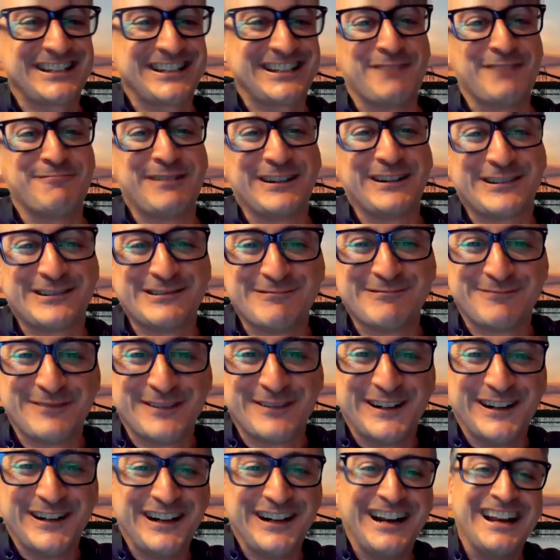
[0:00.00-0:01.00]
Carmen
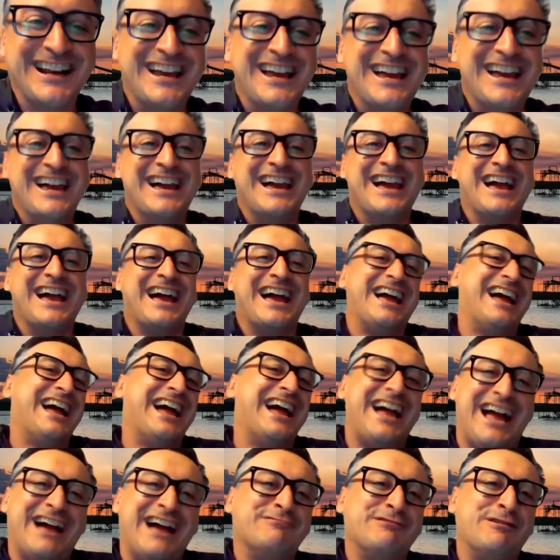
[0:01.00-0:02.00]
Cooper
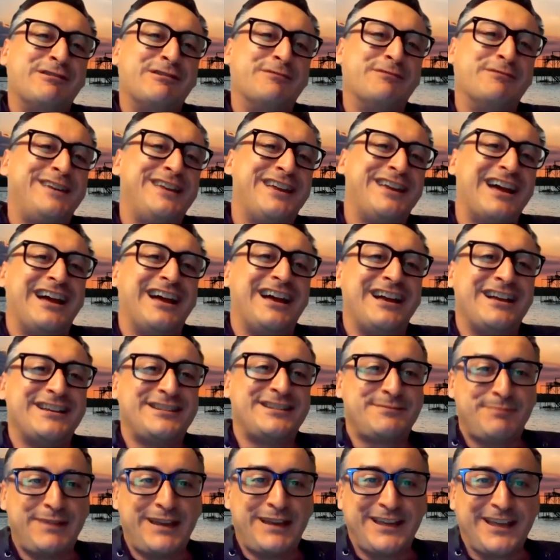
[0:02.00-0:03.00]
will be
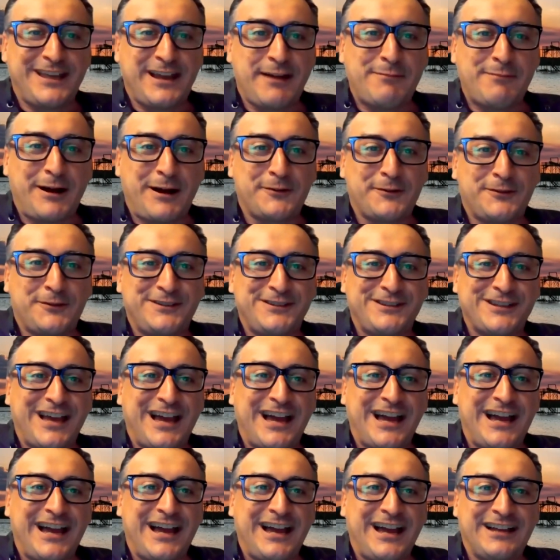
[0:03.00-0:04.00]
speaking about
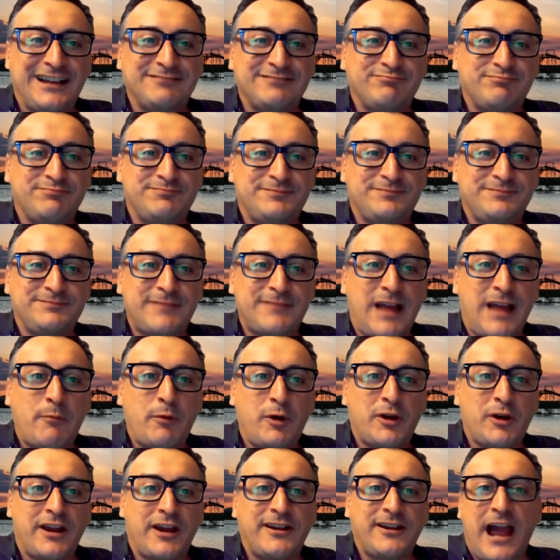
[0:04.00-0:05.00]

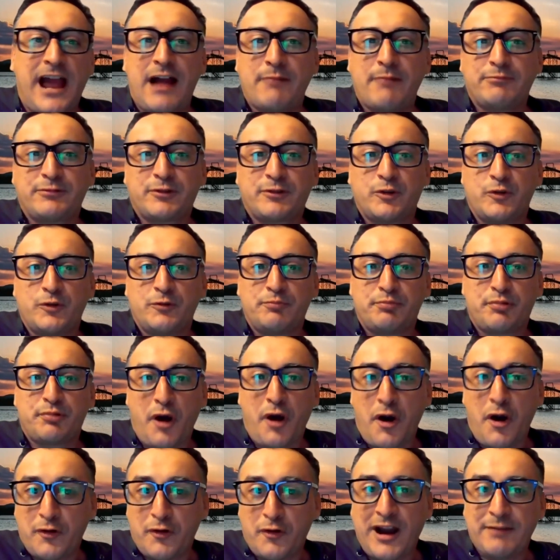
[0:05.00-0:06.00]
American Camp Crew
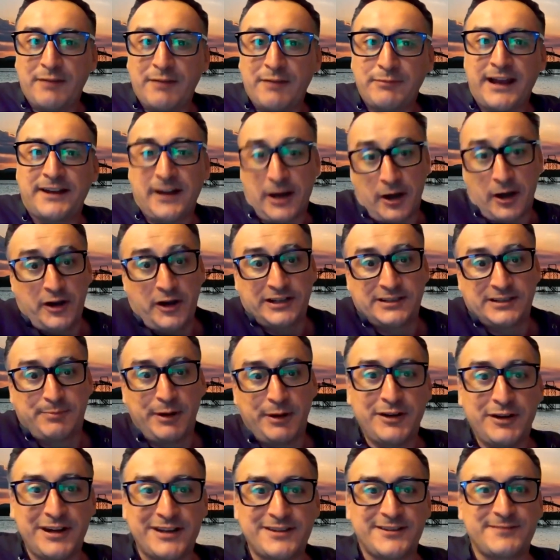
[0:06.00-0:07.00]
program and her
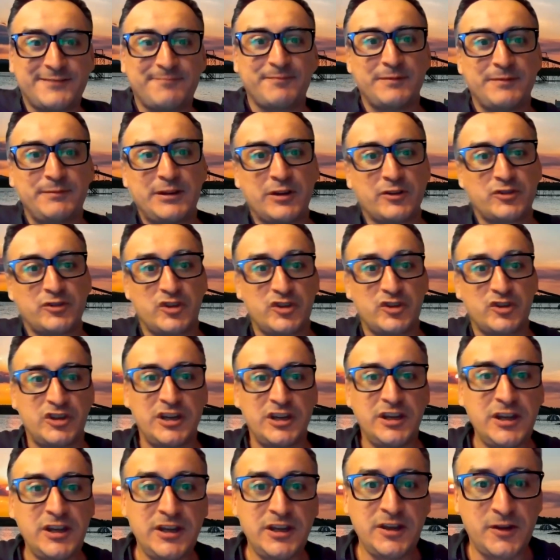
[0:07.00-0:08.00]
experience, because
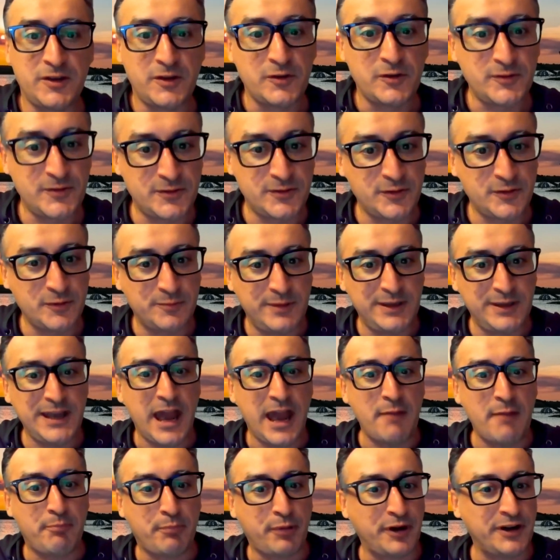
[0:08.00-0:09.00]
she used to
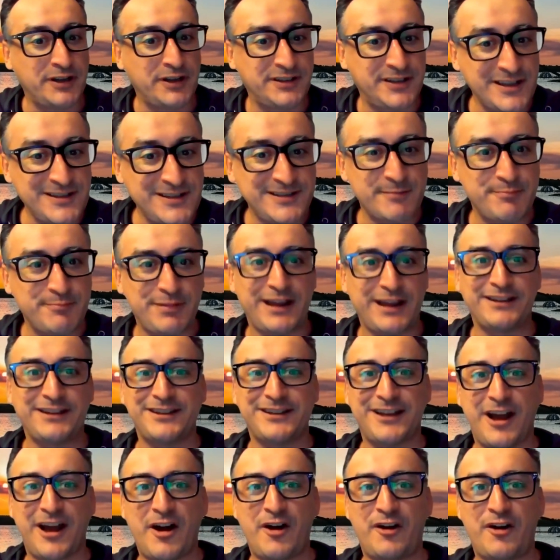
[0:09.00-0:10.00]
be a participant
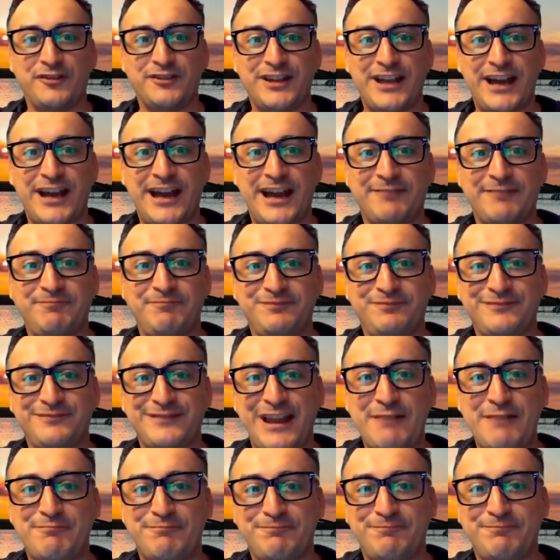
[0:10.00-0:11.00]
on the
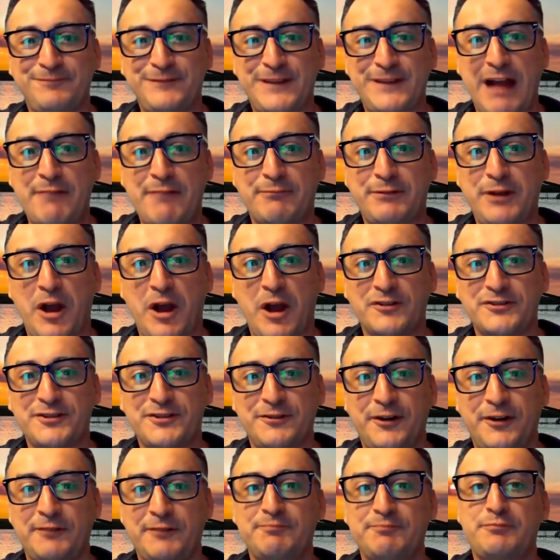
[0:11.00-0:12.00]
Camp
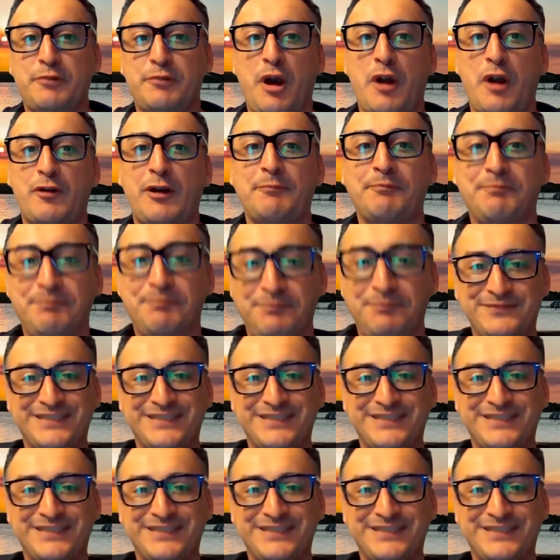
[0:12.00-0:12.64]
Counselor program.